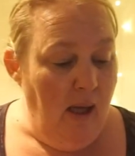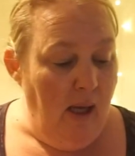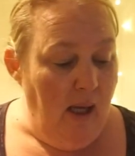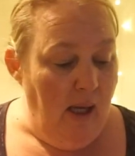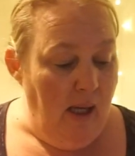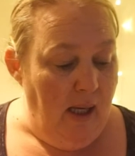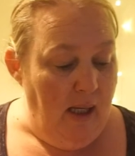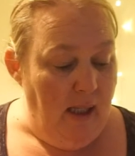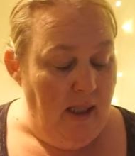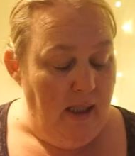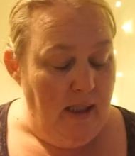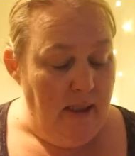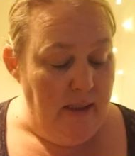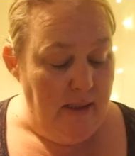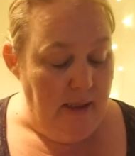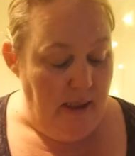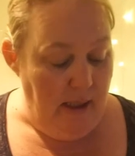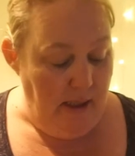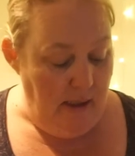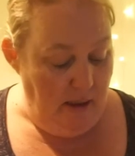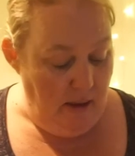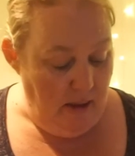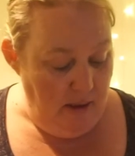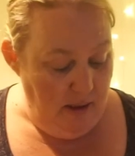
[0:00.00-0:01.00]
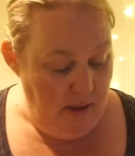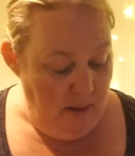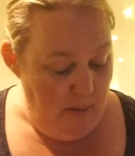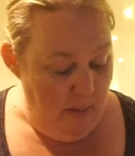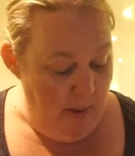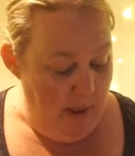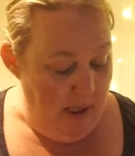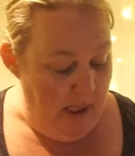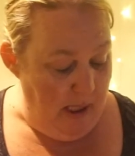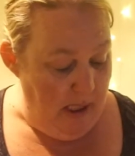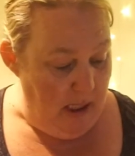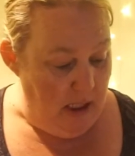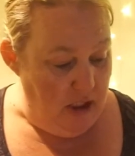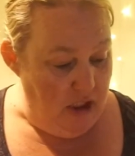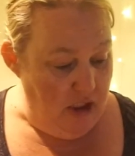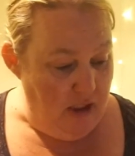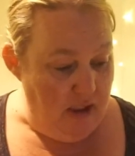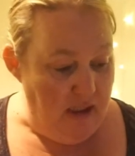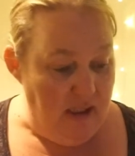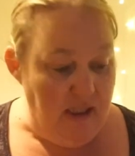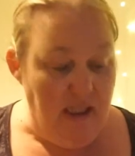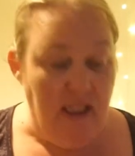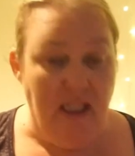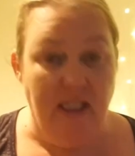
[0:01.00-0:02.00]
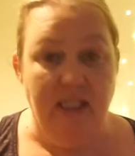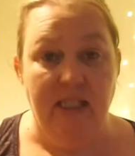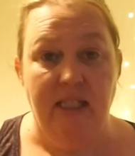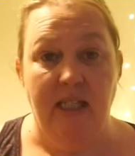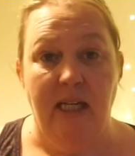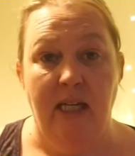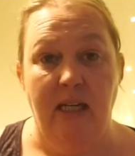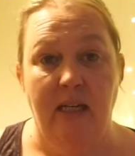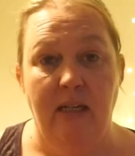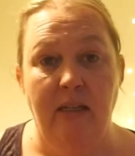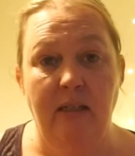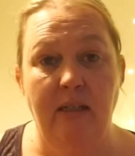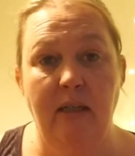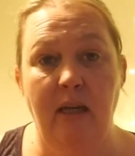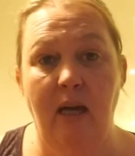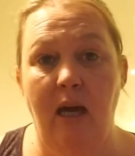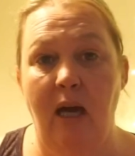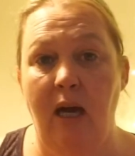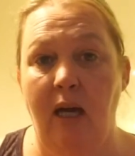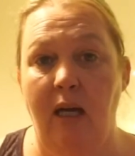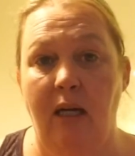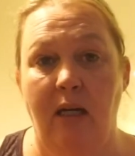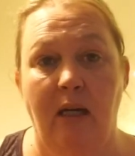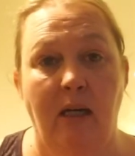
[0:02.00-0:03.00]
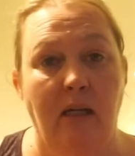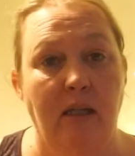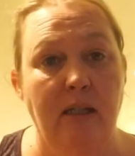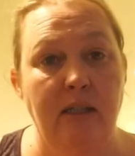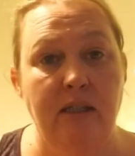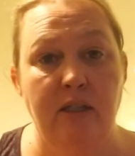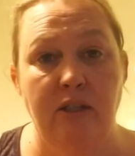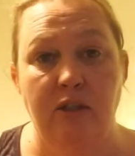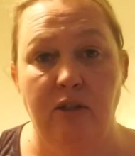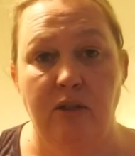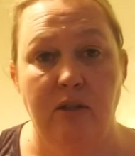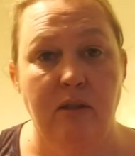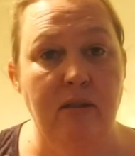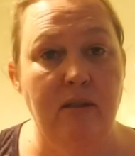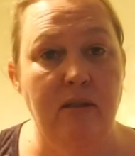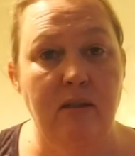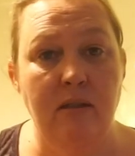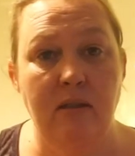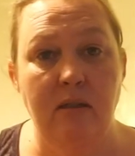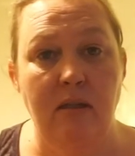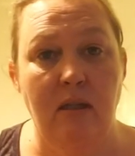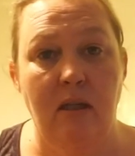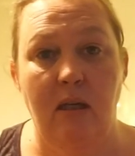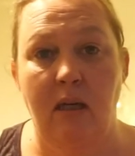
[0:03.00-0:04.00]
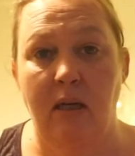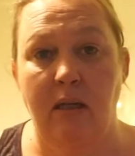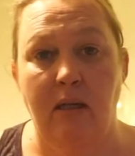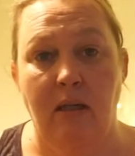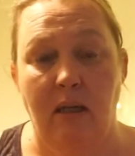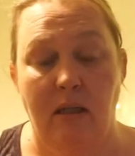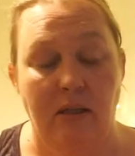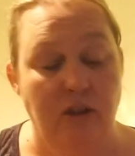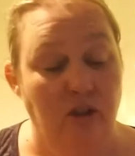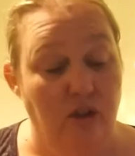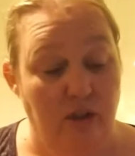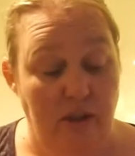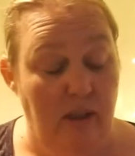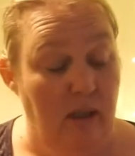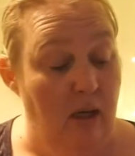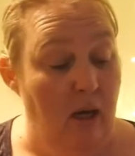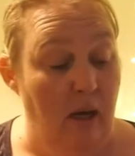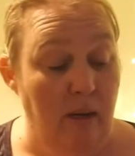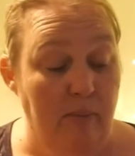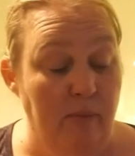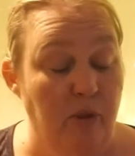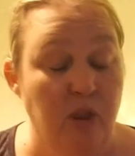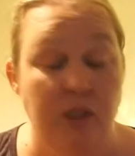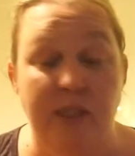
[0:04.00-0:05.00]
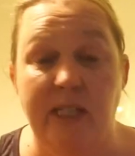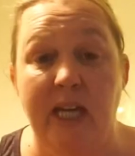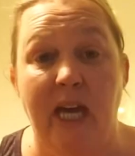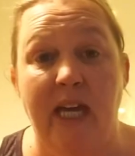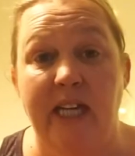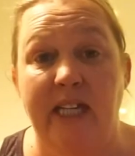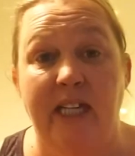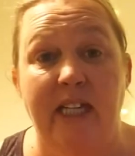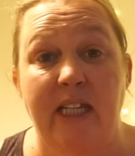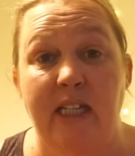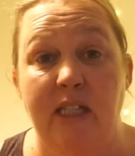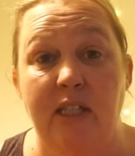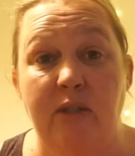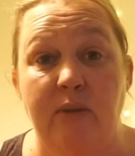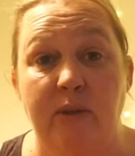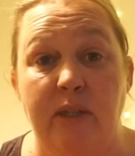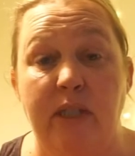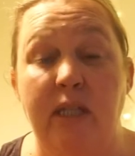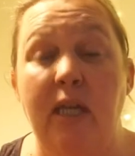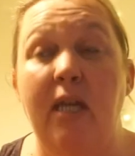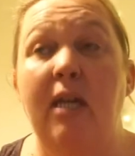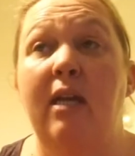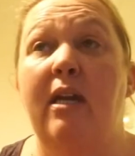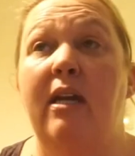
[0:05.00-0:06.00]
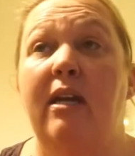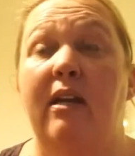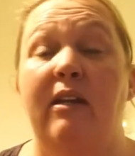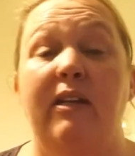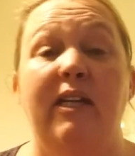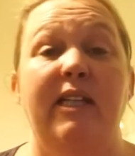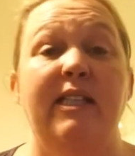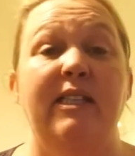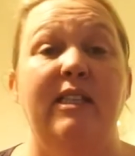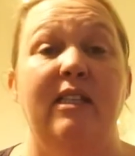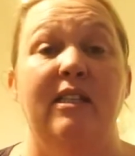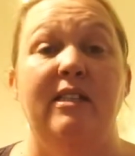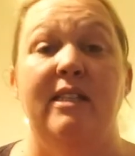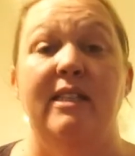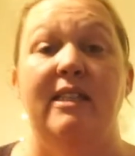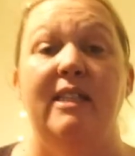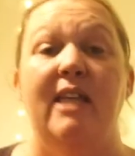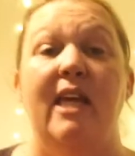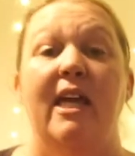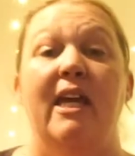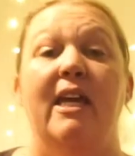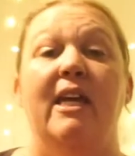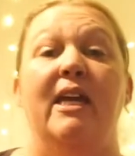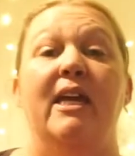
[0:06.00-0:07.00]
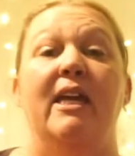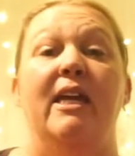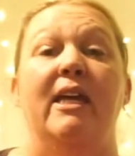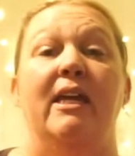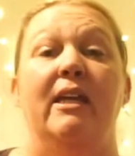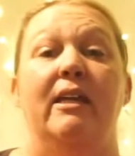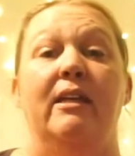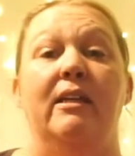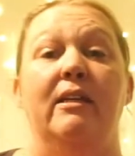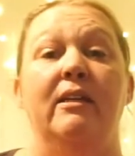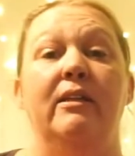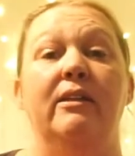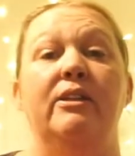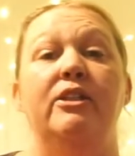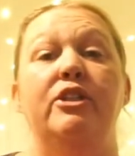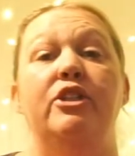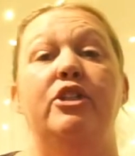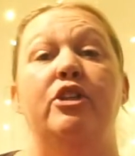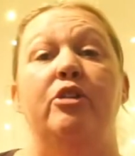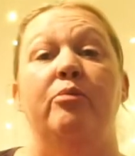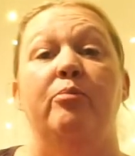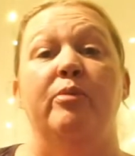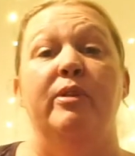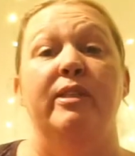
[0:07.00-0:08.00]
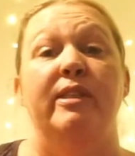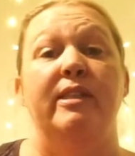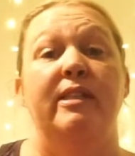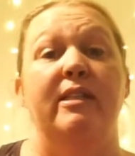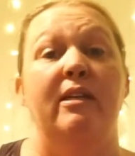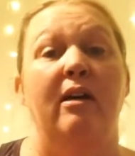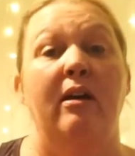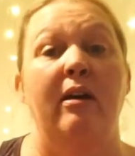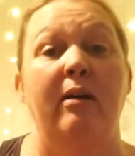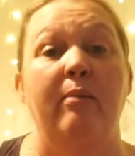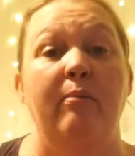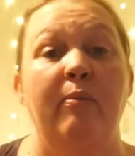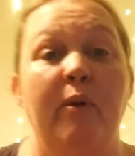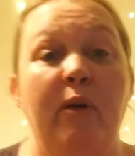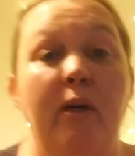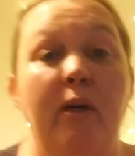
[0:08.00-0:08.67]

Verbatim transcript: And I got to page 16 and it's just, I just can't get into it. Now that's not to say in 2 months time